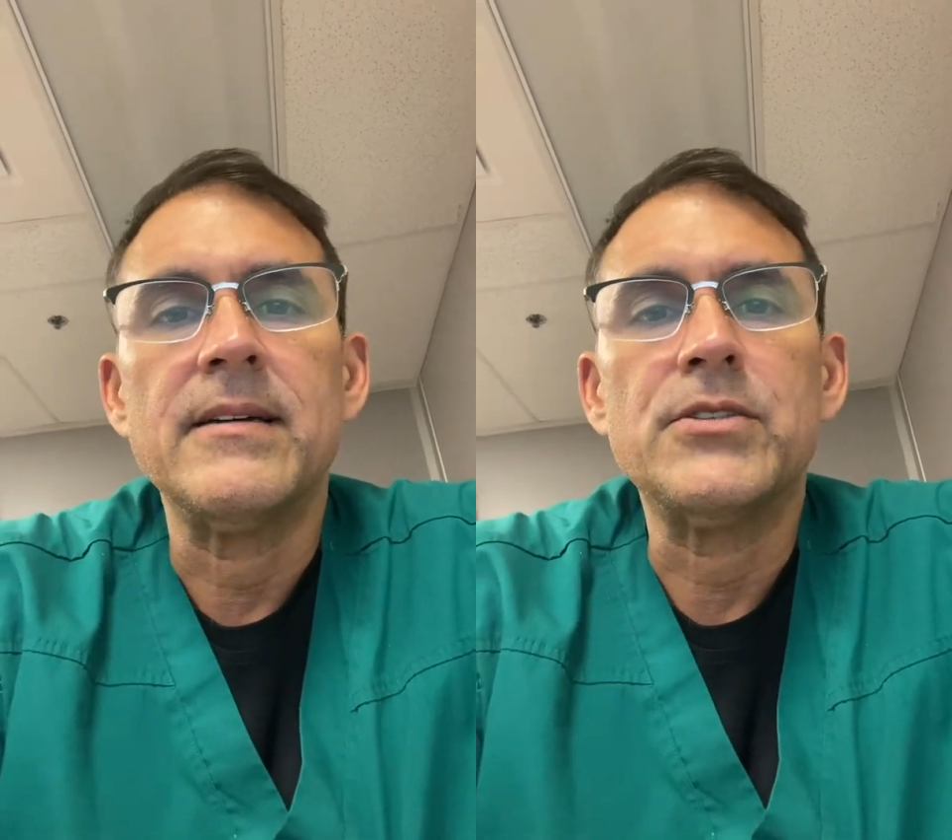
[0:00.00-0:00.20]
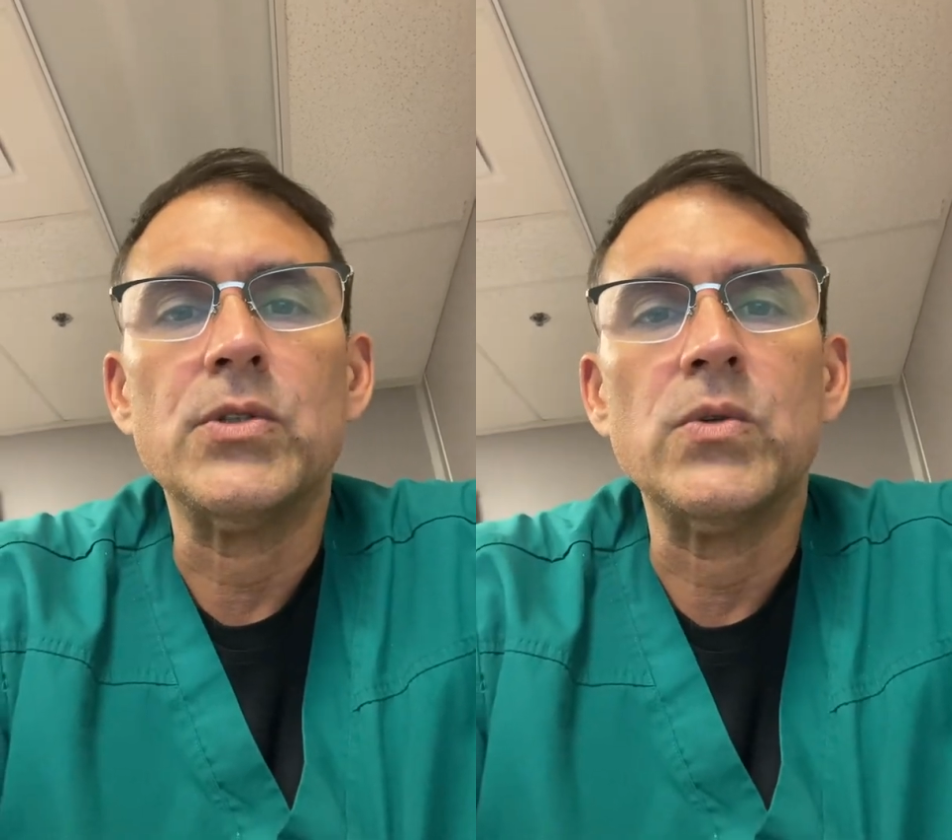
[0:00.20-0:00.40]

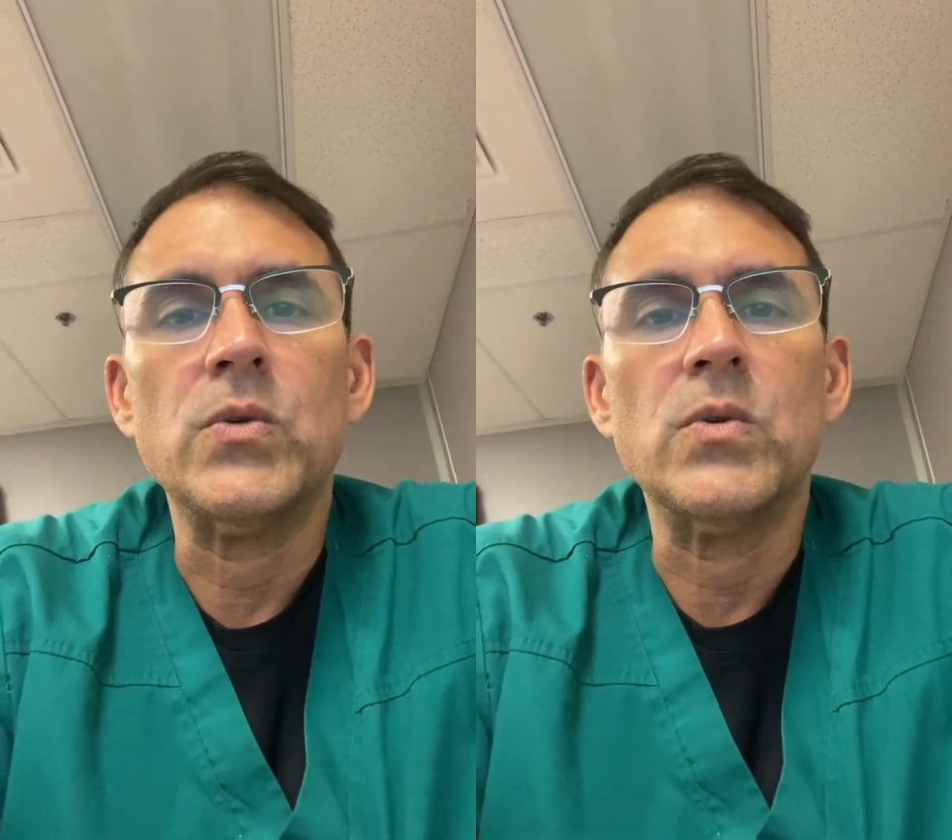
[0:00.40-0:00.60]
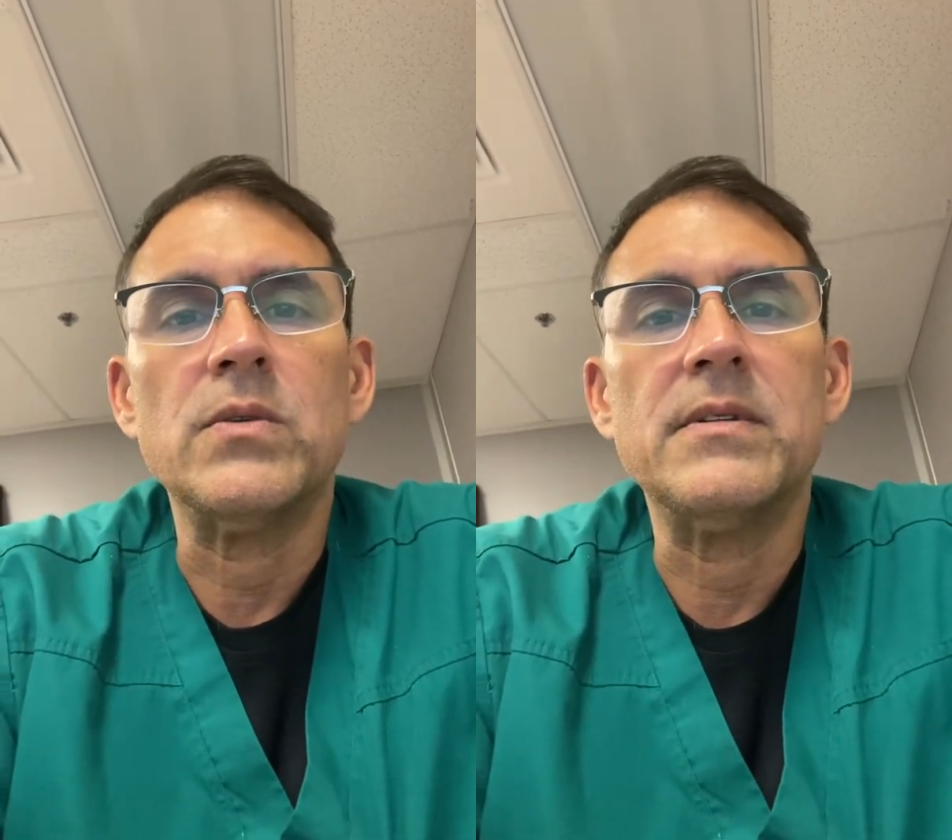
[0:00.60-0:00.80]

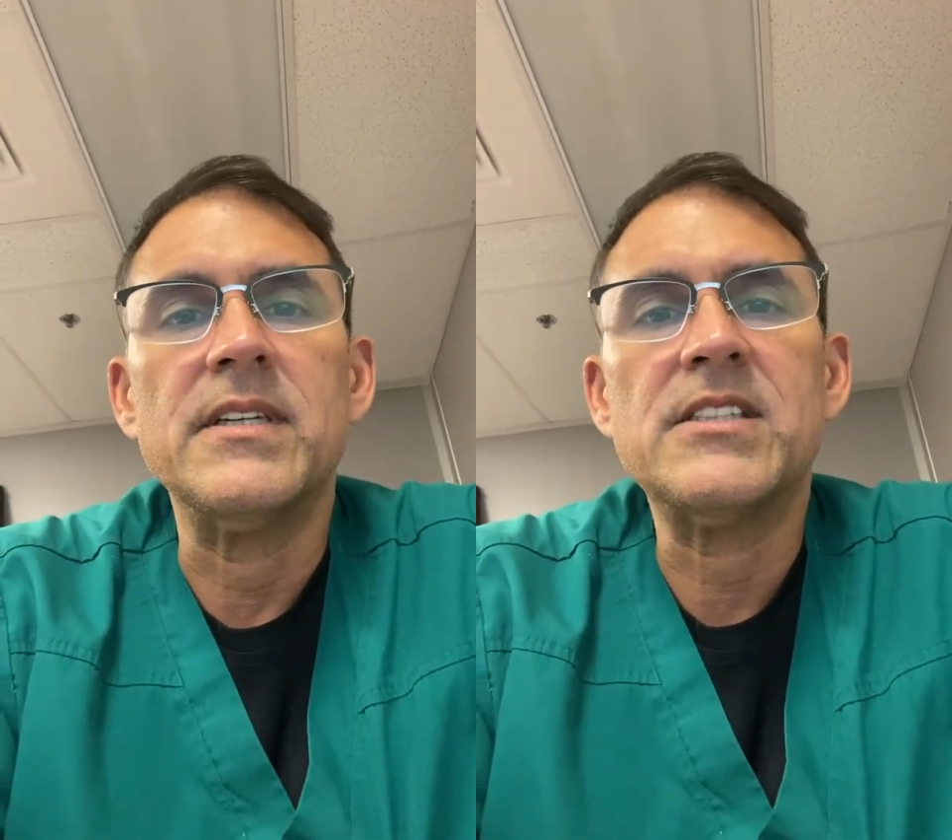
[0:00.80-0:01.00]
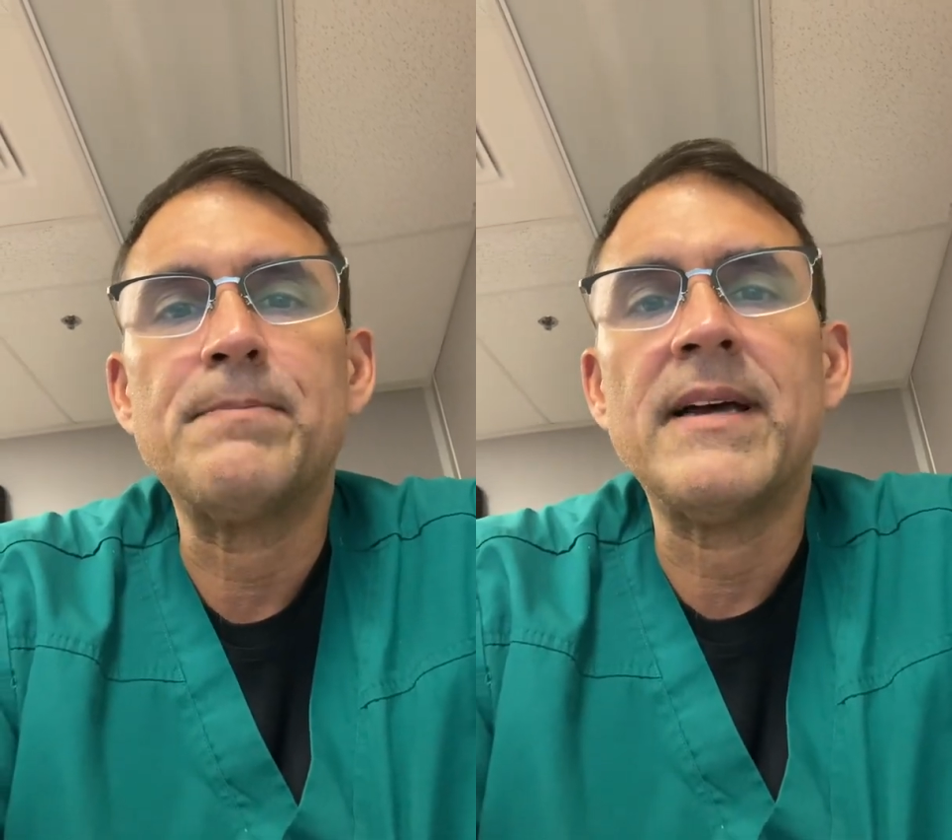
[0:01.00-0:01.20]
to
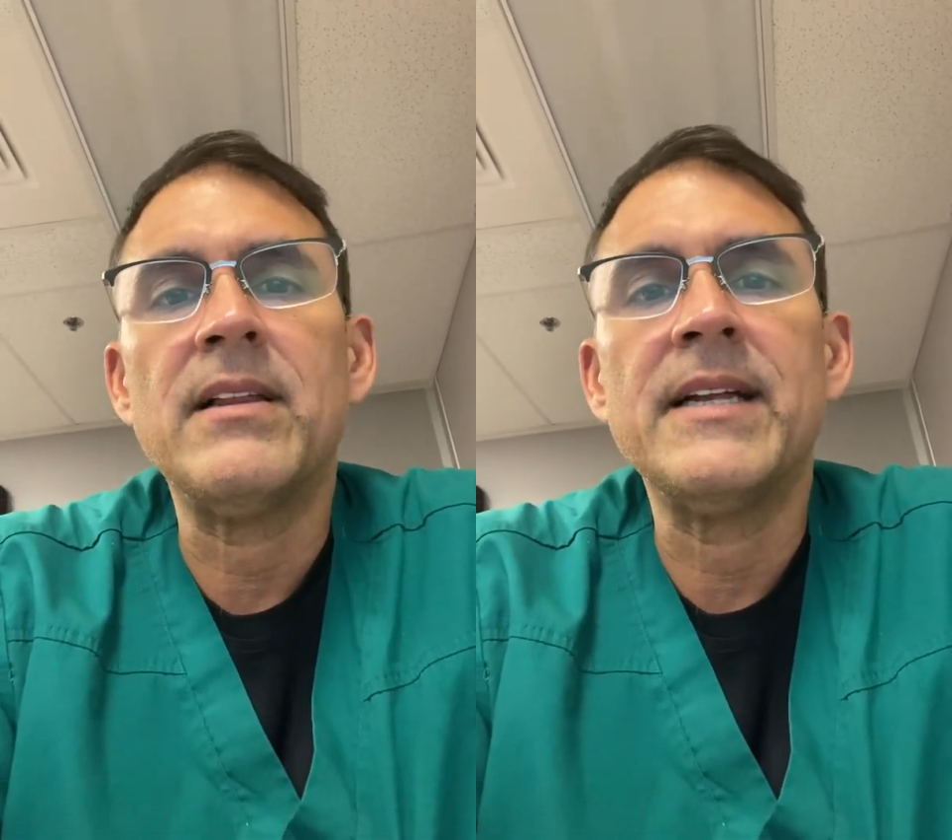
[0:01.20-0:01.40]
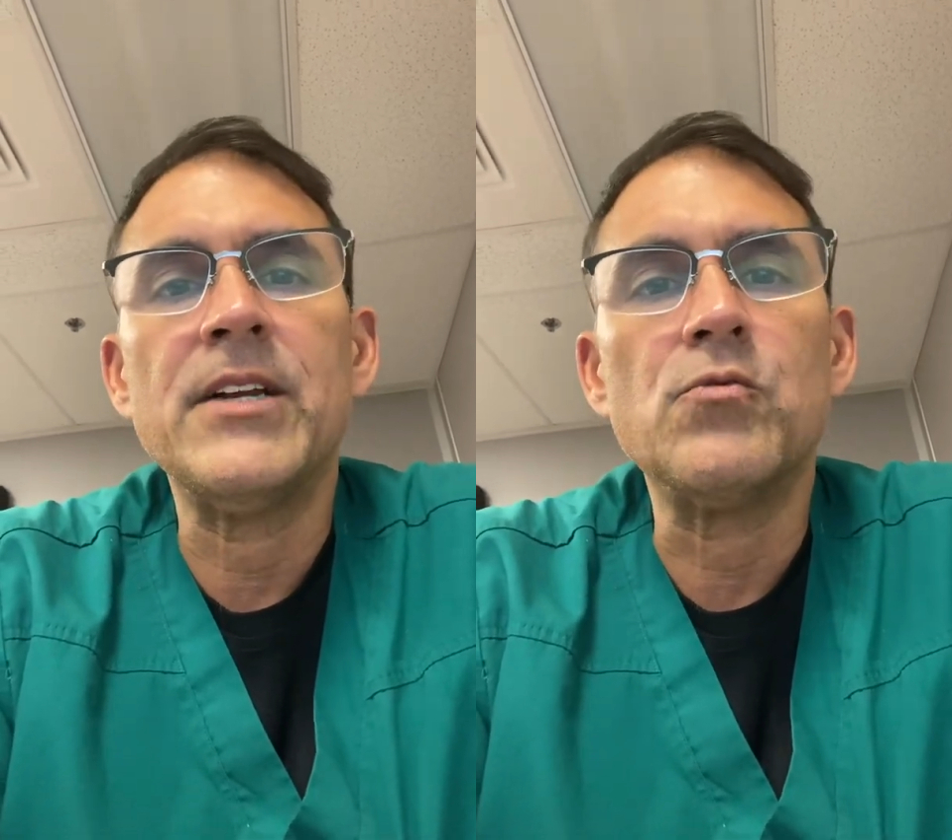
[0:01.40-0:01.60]
dispel any